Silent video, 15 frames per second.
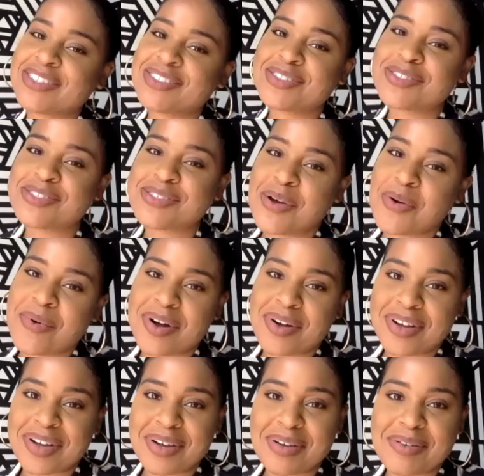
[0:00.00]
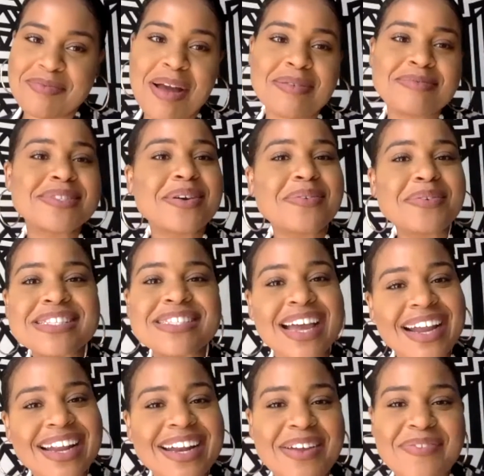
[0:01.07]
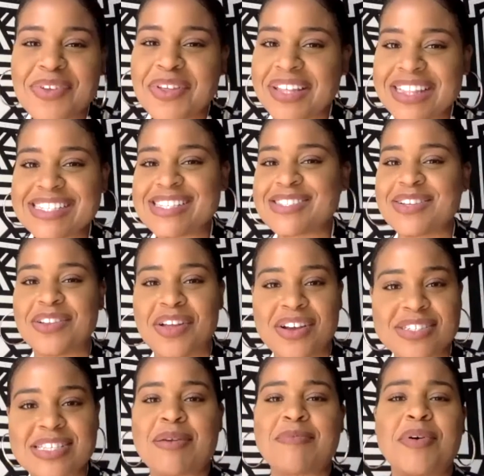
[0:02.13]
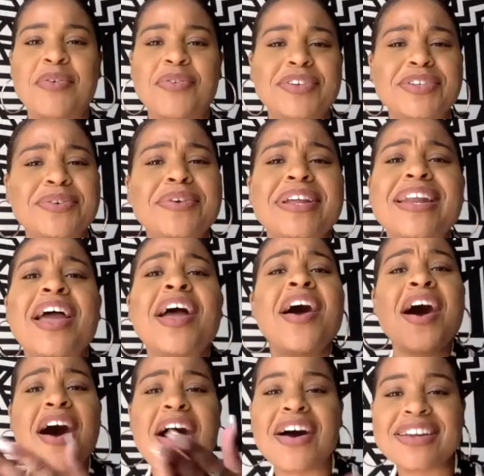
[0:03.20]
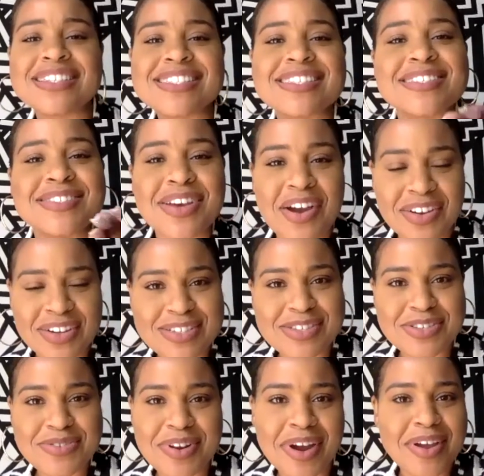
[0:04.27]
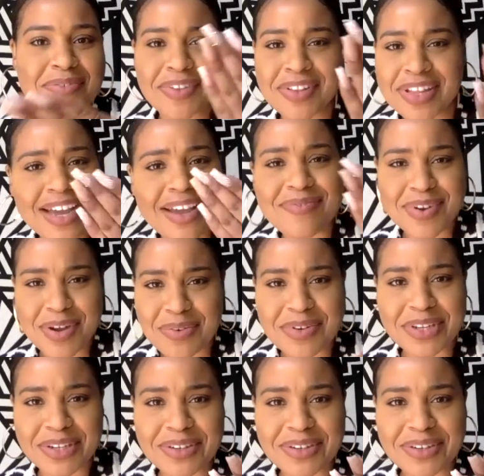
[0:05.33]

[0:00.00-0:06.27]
you're so welcome. I'm so excited. I feel like this is a long time overdue. And honestly, talking to you now, I feel like I've known you.